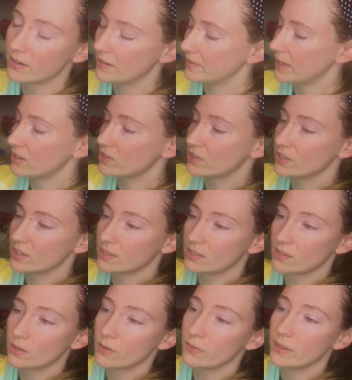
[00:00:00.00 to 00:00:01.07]
And that's just
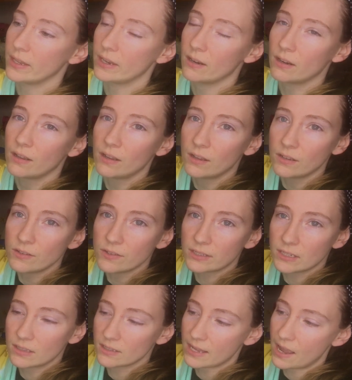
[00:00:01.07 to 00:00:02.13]
so that you
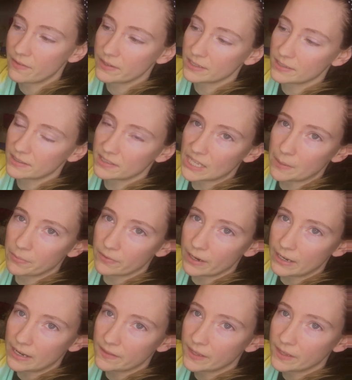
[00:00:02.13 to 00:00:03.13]
see how this is separating.